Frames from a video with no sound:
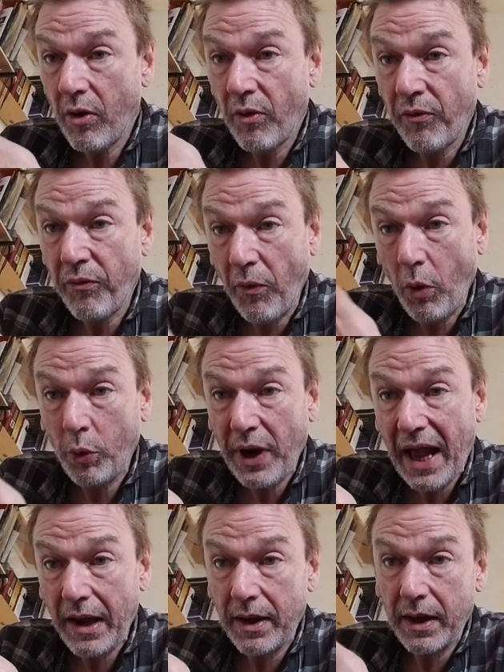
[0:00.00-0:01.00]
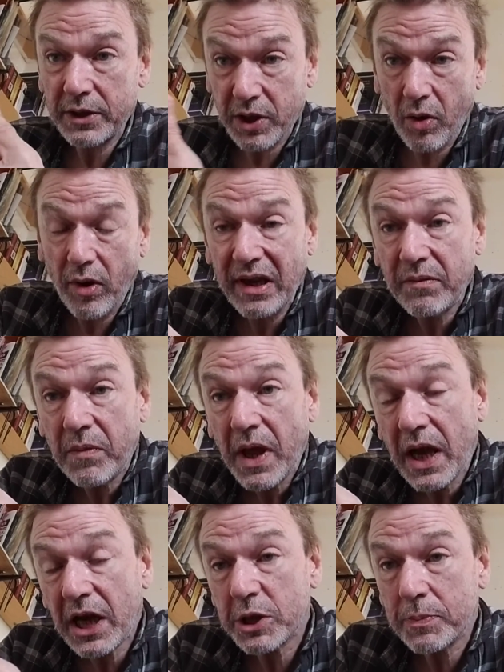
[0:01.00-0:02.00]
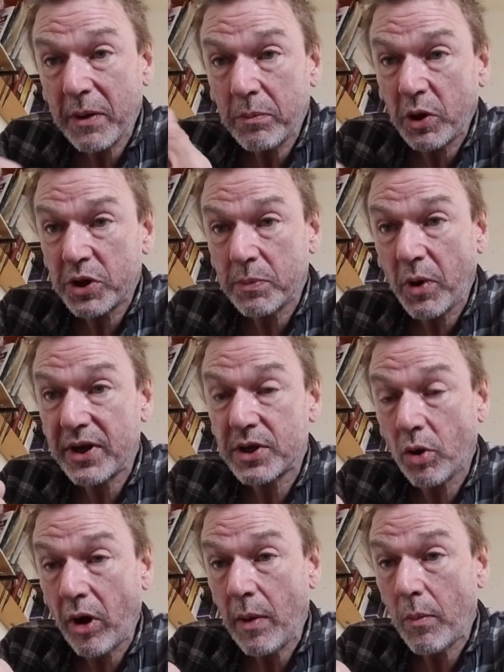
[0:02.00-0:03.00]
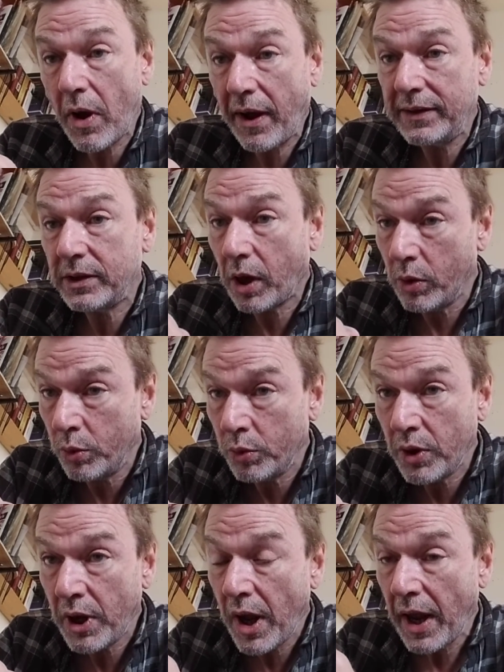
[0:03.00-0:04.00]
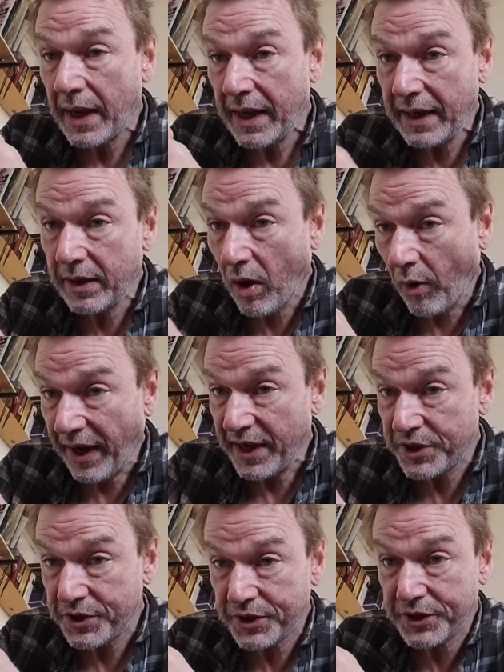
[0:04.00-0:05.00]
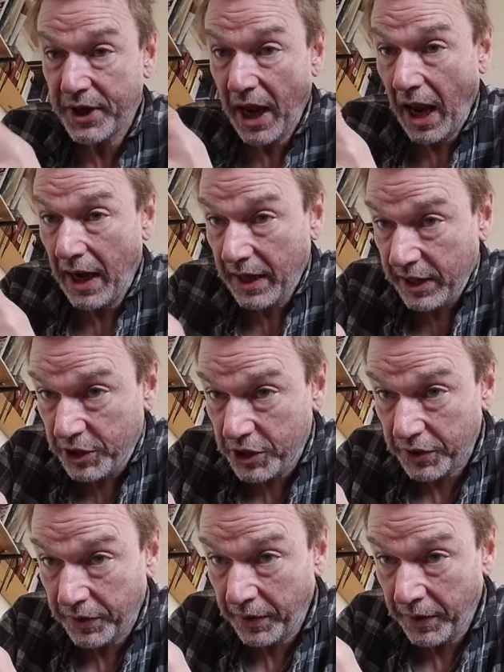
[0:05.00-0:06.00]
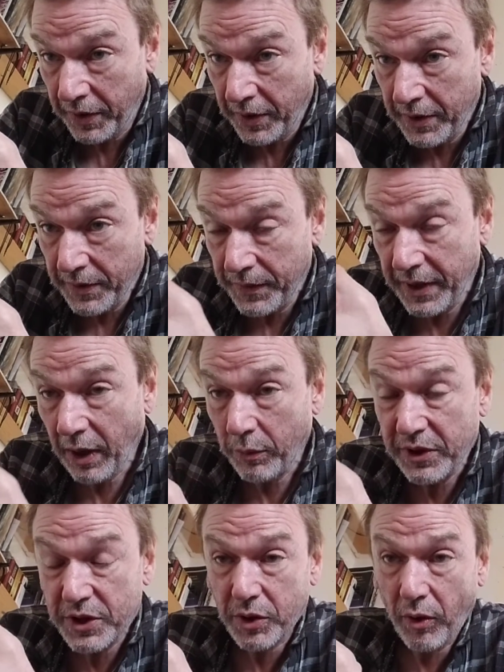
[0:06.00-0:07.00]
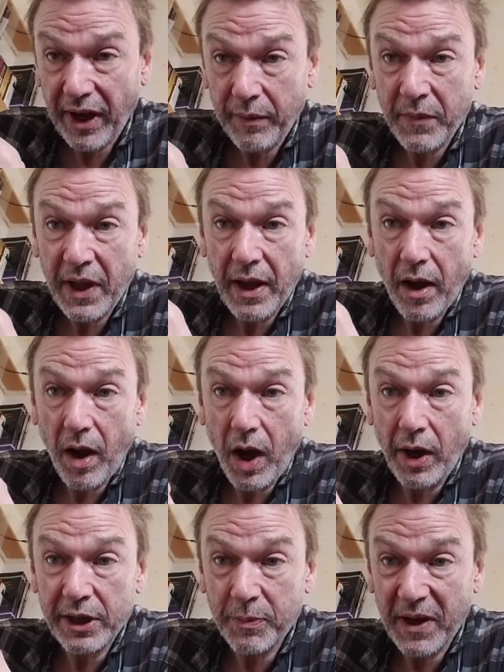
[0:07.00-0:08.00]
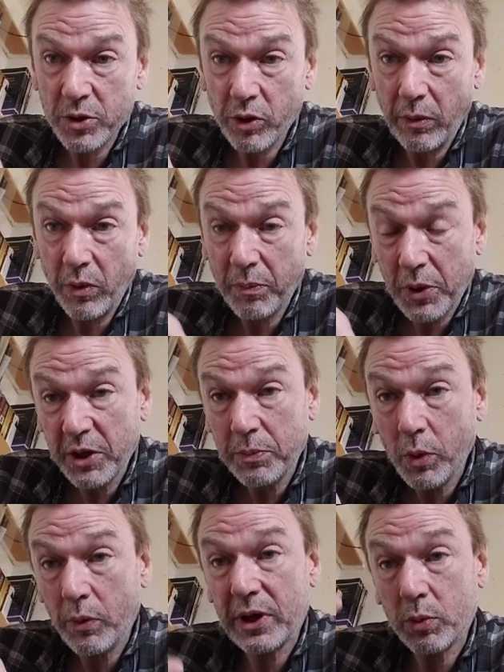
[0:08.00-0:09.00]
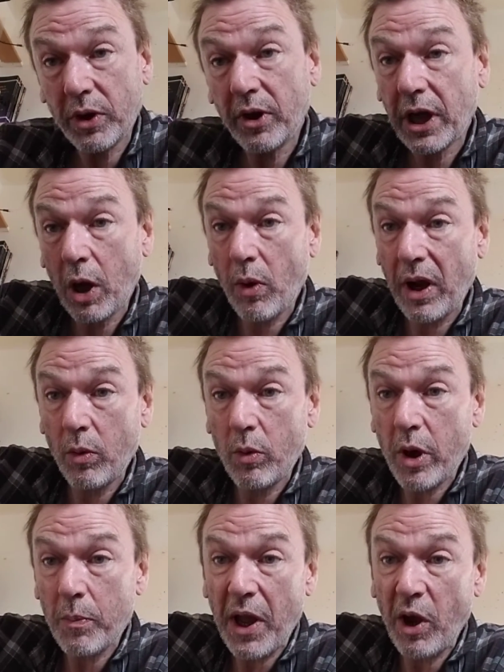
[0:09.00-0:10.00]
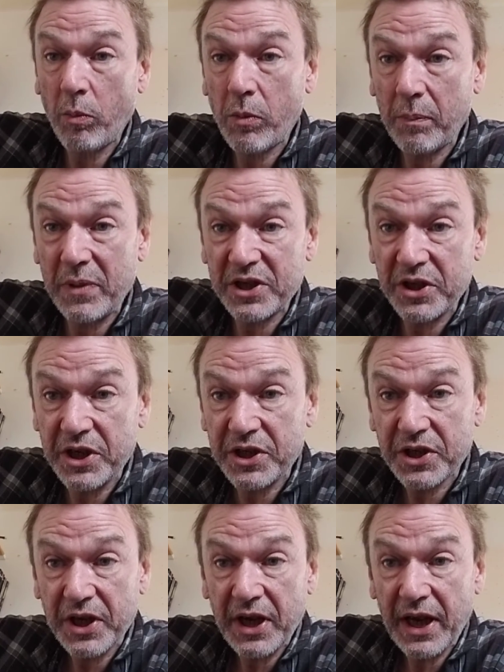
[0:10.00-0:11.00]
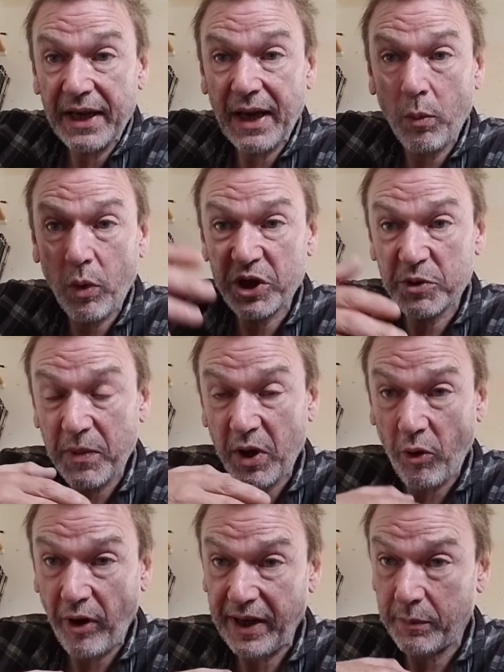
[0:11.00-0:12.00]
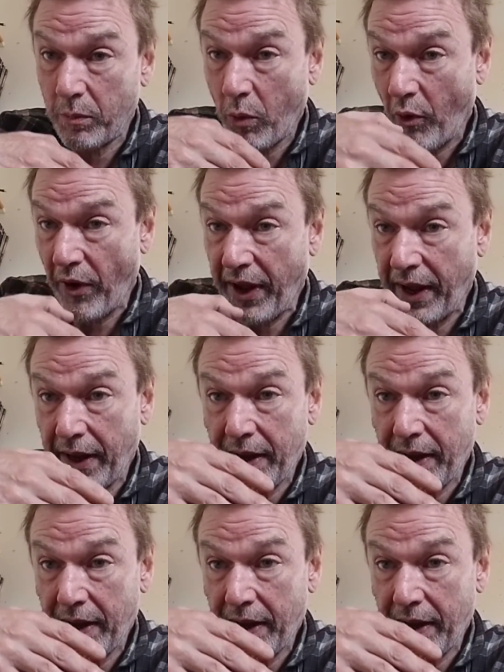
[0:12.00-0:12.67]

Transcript: for all that time, I spent most of my time alone in isolation. The only time I spend time with people is when I go out about my business, and then once behind my